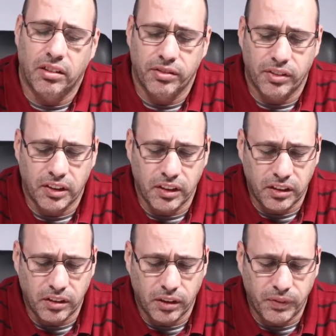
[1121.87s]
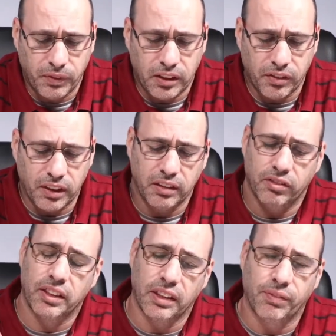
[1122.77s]
of oscilloscope. This one
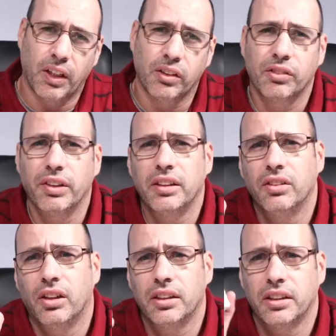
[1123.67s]
was about $20,